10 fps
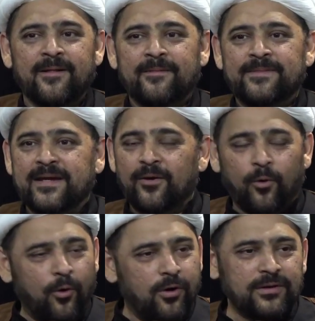that
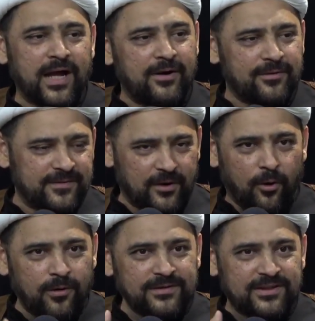
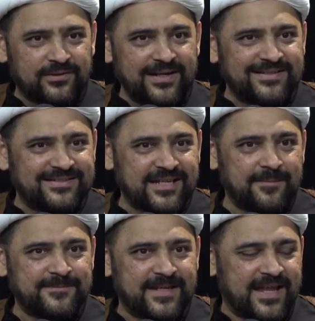all the great
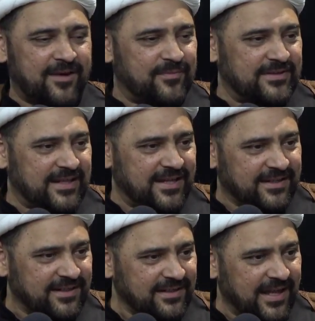steps that have been
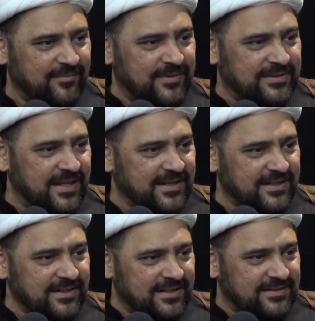taken at
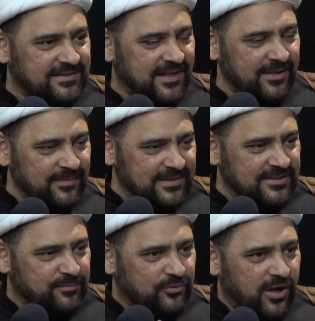the time when
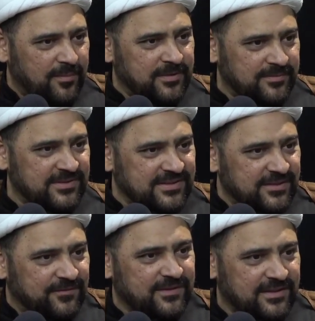there's problems and
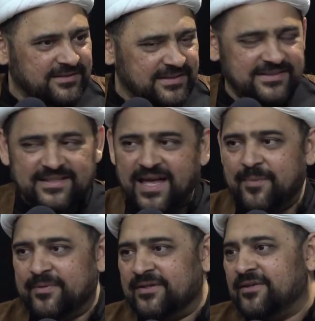difficulties that
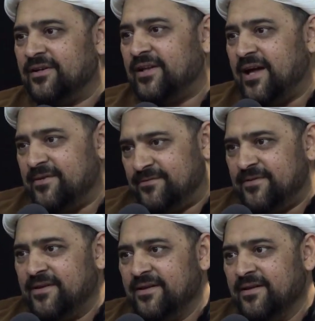happen in our life
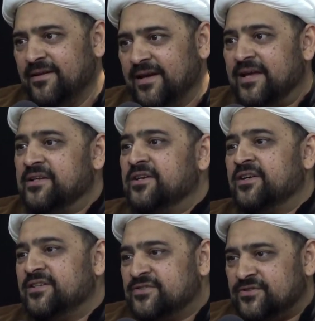and in our
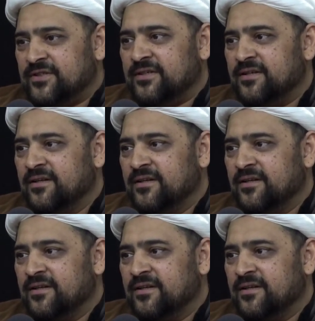history.